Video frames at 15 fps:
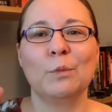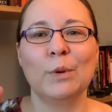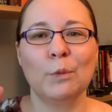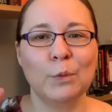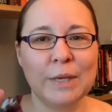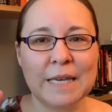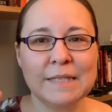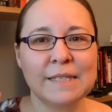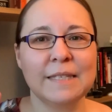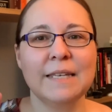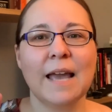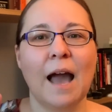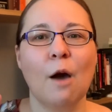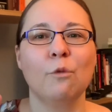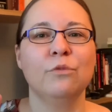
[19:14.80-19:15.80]
we can see
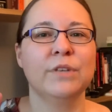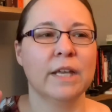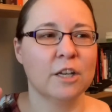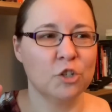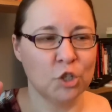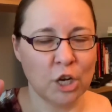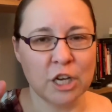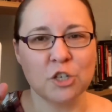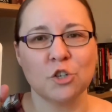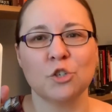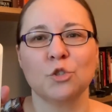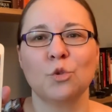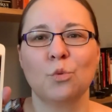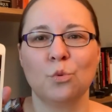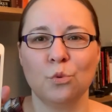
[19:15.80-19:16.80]
how Vienna
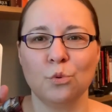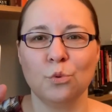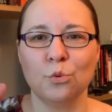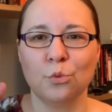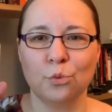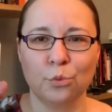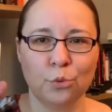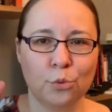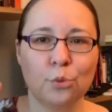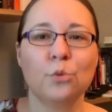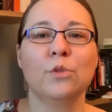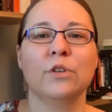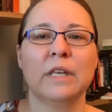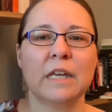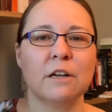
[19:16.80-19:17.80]
changes through
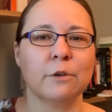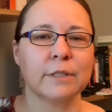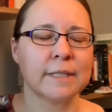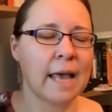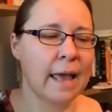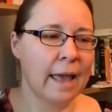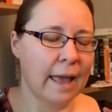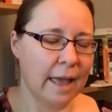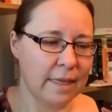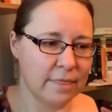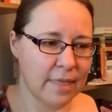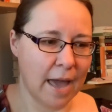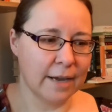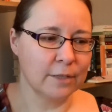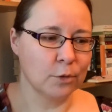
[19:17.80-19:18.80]
the years. And
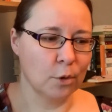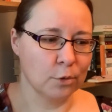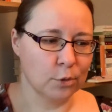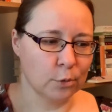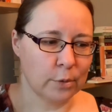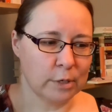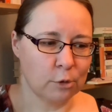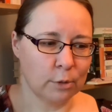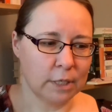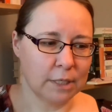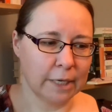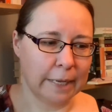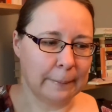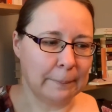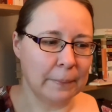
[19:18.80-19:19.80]
that is also
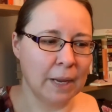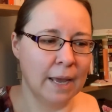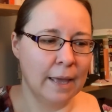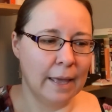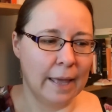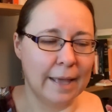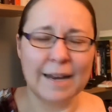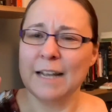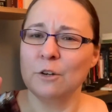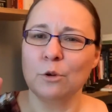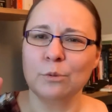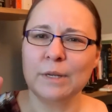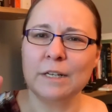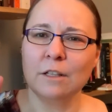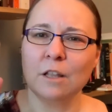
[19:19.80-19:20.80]
interesting. And I
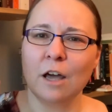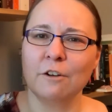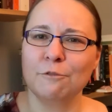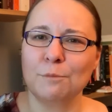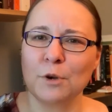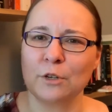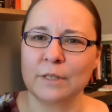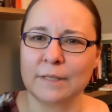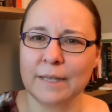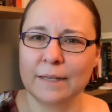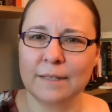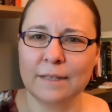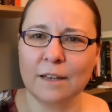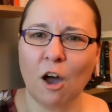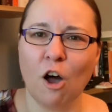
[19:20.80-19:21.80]
don't read a lot of books
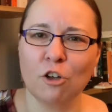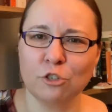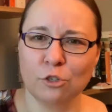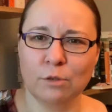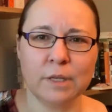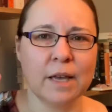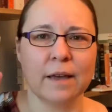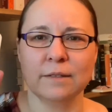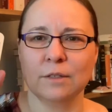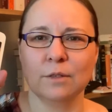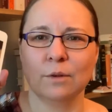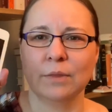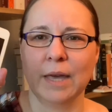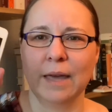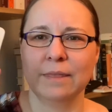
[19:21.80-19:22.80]
set in Austria,
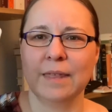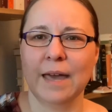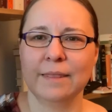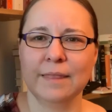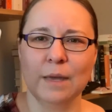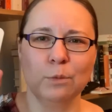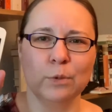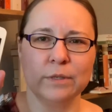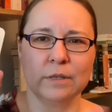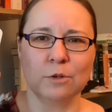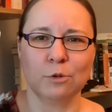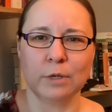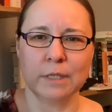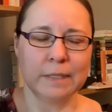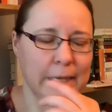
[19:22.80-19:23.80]
so that was
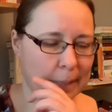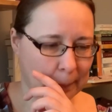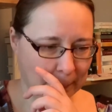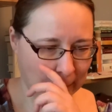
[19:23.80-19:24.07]
interesting.